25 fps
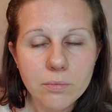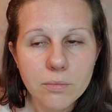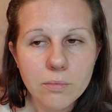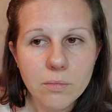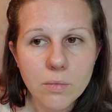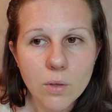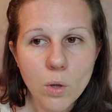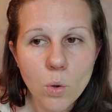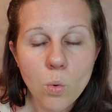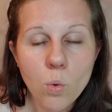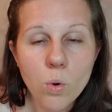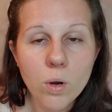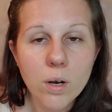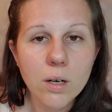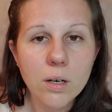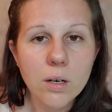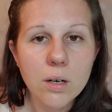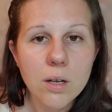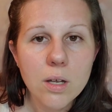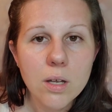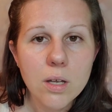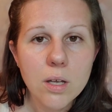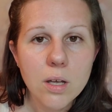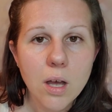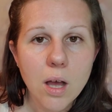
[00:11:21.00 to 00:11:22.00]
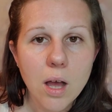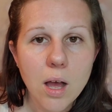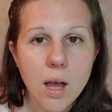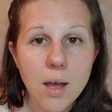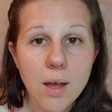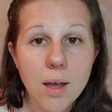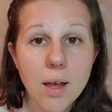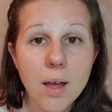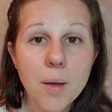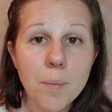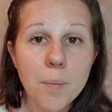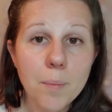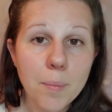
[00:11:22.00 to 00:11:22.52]
or
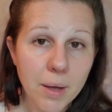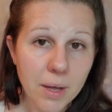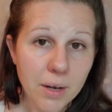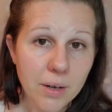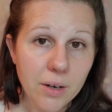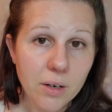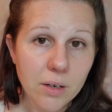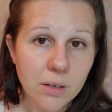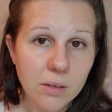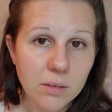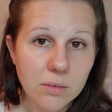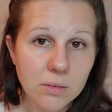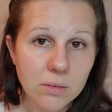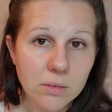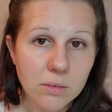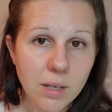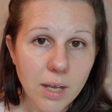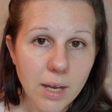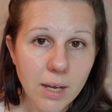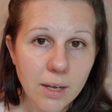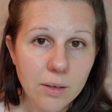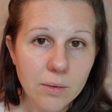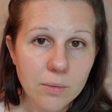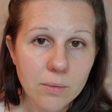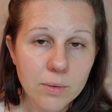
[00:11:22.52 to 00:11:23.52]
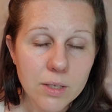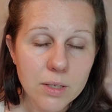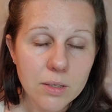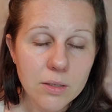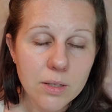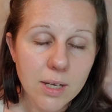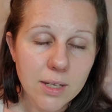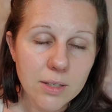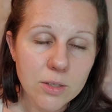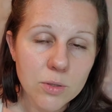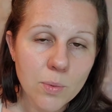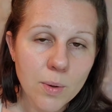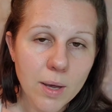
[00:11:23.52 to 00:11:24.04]
a butter. Like
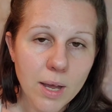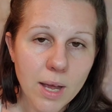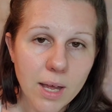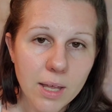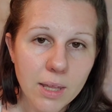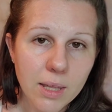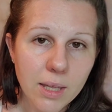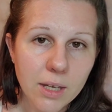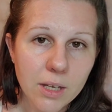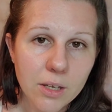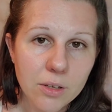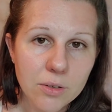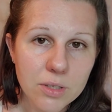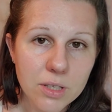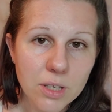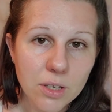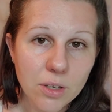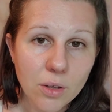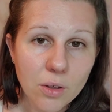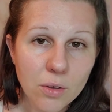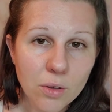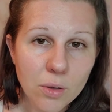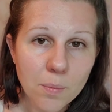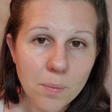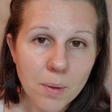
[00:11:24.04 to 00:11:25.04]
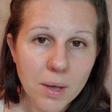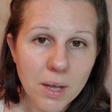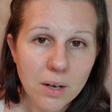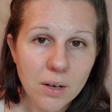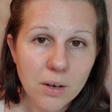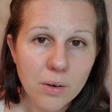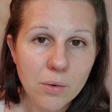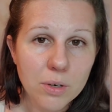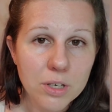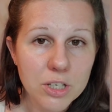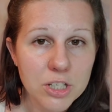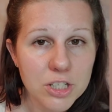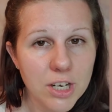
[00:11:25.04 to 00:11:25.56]
that's why I like using cocoa
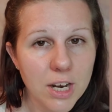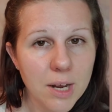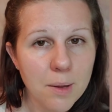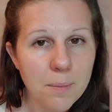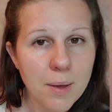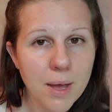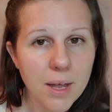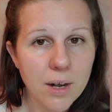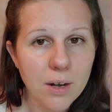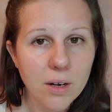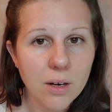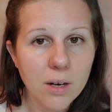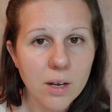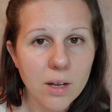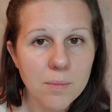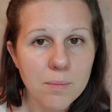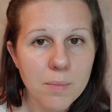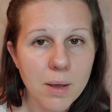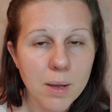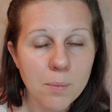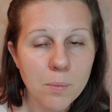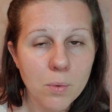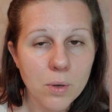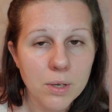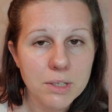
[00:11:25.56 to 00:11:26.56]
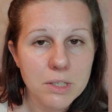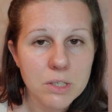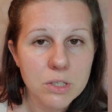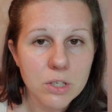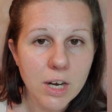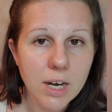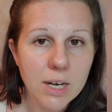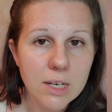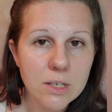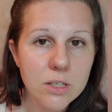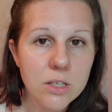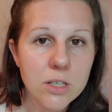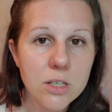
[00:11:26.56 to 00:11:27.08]
butter or shea butter in my
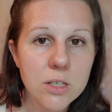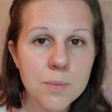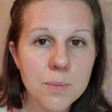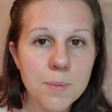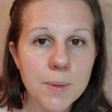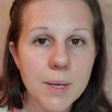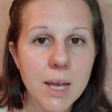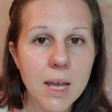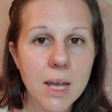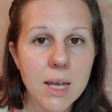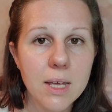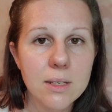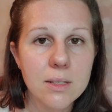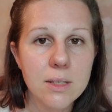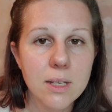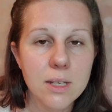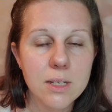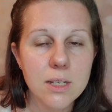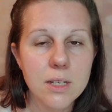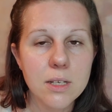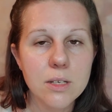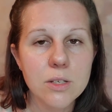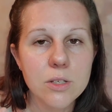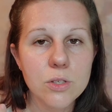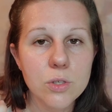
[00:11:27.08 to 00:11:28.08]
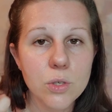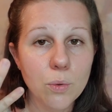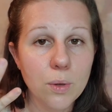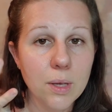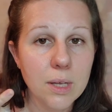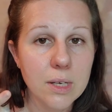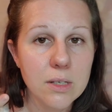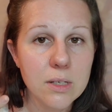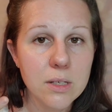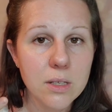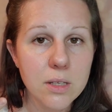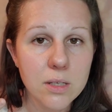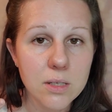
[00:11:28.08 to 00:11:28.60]
moisturizers, because they tend to soak
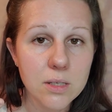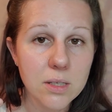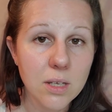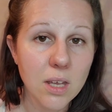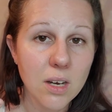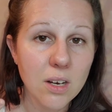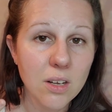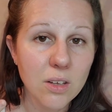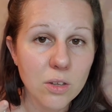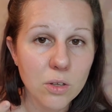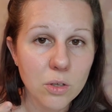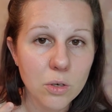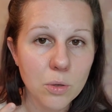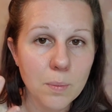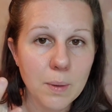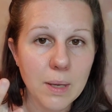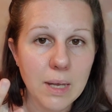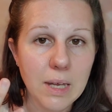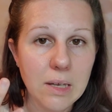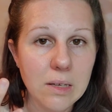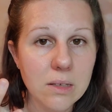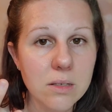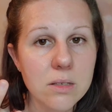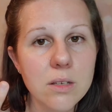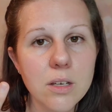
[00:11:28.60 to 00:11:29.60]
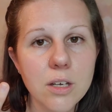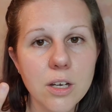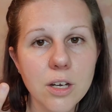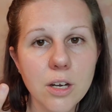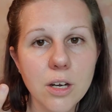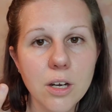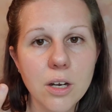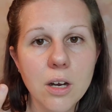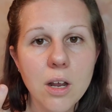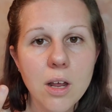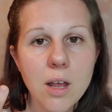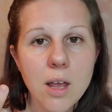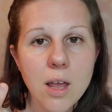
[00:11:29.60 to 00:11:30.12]
into the skin a little bit
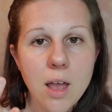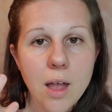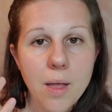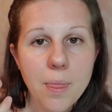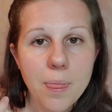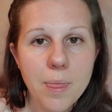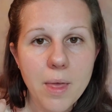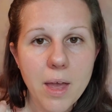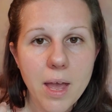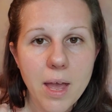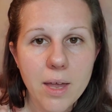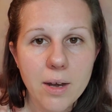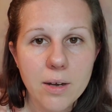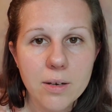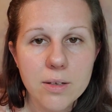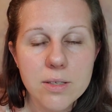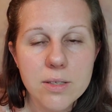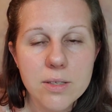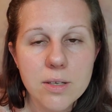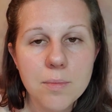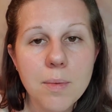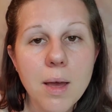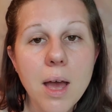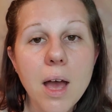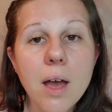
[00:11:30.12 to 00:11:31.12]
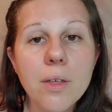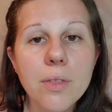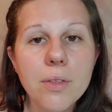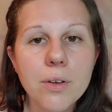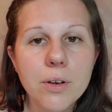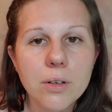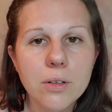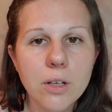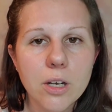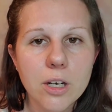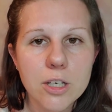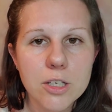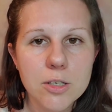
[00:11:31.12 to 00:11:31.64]
easier than some
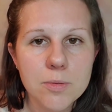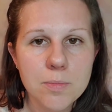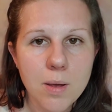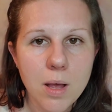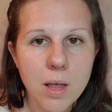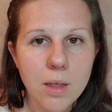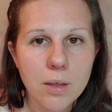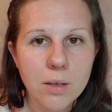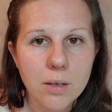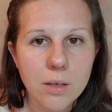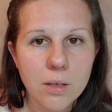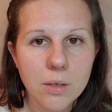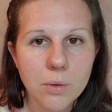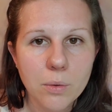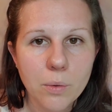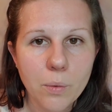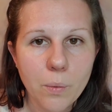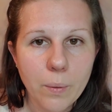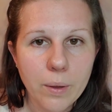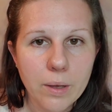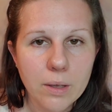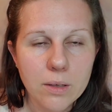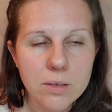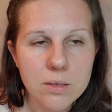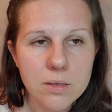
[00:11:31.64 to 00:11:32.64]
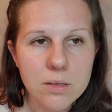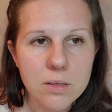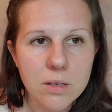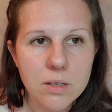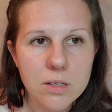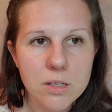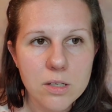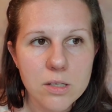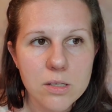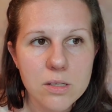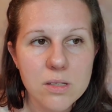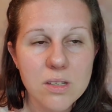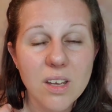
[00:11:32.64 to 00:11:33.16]
other large molecule oils,
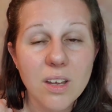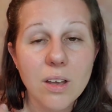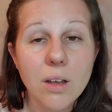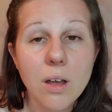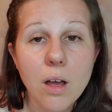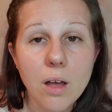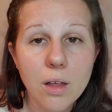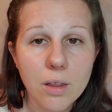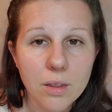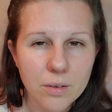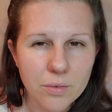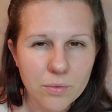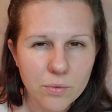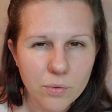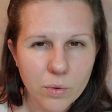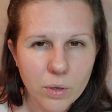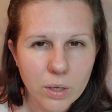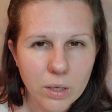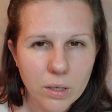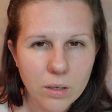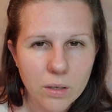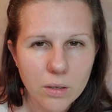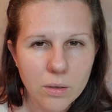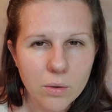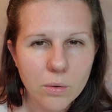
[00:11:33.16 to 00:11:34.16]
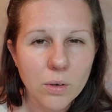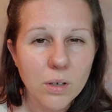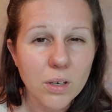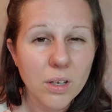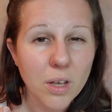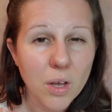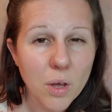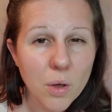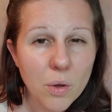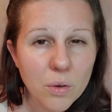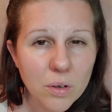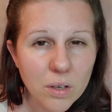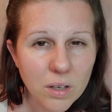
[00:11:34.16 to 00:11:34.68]
such as like olive oil or
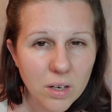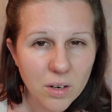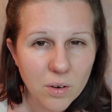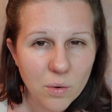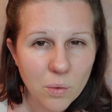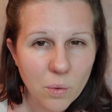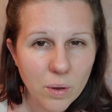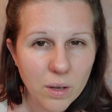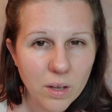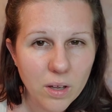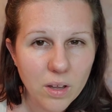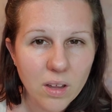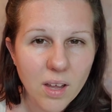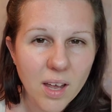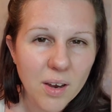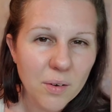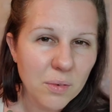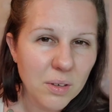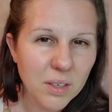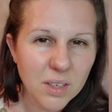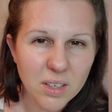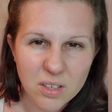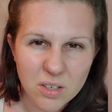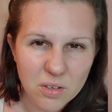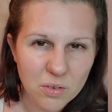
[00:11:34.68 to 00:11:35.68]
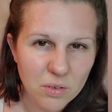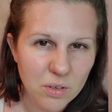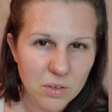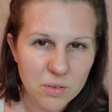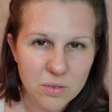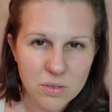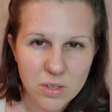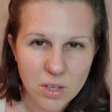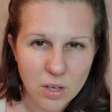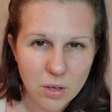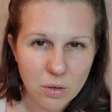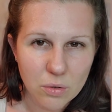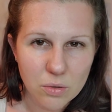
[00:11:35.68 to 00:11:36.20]
coconut oil. I really don't
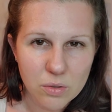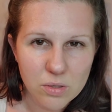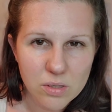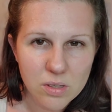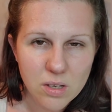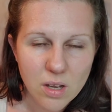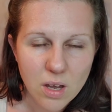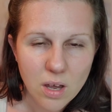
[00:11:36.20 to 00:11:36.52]
use those.